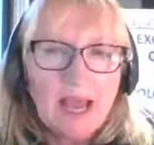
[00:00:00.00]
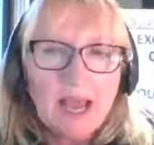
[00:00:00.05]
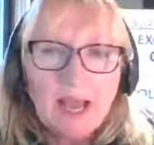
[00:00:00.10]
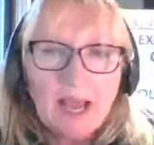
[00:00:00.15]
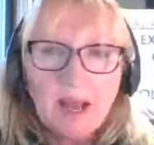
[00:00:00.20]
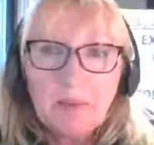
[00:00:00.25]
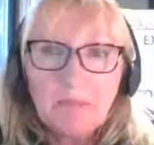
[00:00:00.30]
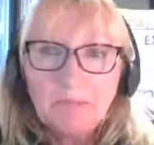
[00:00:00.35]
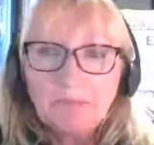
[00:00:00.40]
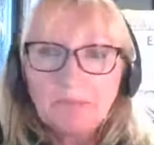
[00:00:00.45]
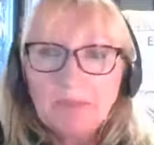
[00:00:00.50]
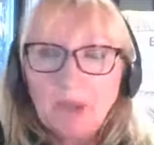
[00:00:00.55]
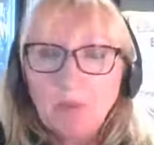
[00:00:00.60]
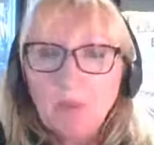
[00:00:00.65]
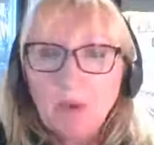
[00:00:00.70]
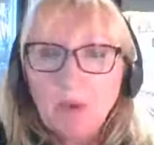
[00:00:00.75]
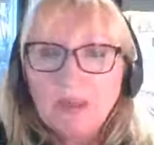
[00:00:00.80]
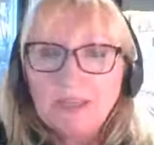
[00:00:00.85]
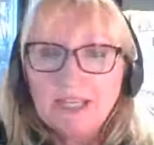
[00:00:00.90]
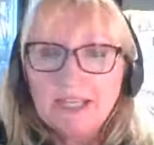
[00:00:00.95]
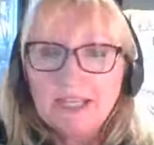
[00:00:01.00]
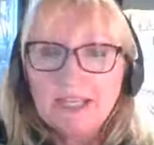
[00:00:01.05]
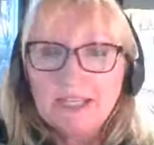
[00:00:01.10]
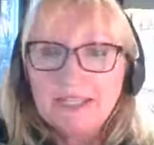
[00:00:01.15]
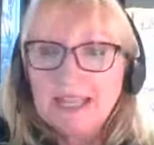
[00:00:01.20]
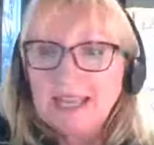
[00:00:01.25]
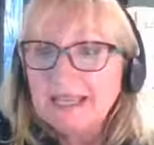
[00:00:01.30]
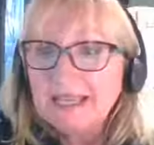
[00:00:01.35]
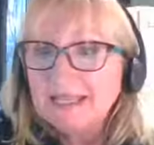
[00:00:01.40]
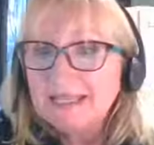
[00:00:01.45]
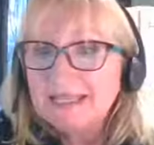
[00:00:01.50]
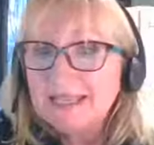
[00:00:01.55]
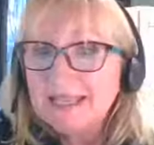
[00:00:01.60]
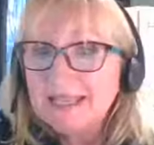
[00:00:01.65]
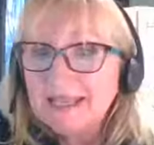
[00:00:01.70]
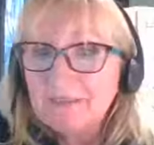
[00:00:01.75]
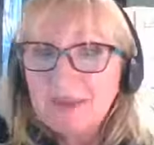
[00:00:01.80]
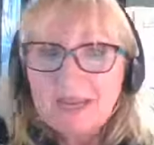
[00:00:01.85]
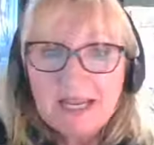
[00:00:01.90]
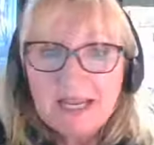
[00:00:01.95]
um, whether they can
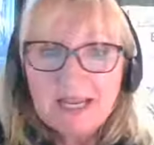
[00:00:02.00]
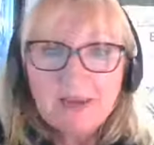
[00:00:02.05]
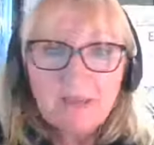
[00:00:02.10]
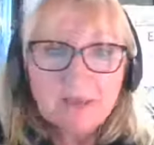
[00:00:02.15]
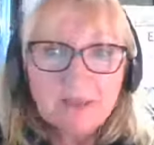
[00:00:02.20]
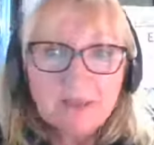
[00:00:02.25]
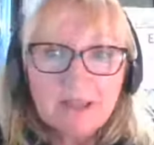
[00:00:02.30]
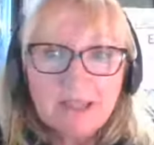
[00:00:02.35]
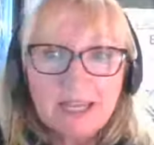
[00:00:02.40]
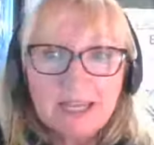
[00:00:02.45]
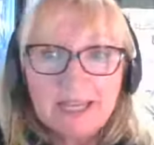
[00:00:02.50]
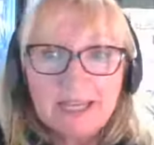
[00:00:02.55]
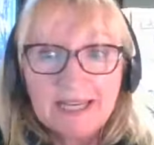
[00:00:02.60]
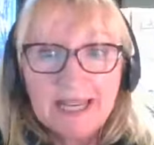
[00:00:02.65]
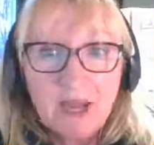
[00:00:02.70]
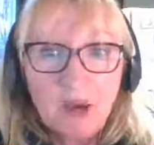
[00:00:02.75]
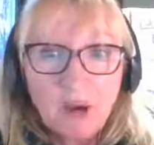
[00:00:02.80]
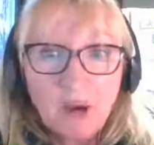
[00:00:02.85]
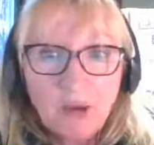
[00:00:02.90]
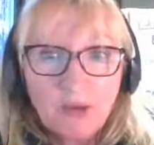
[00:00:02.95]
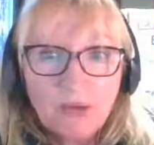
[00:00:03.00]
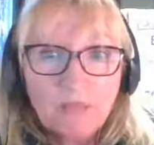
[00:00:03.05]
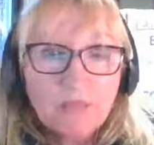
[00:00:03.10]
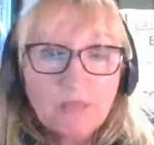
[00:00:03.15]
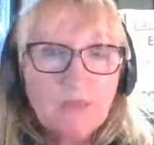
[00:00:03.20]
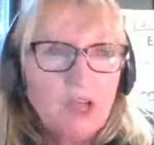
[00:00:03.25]
see me, whether they can get on.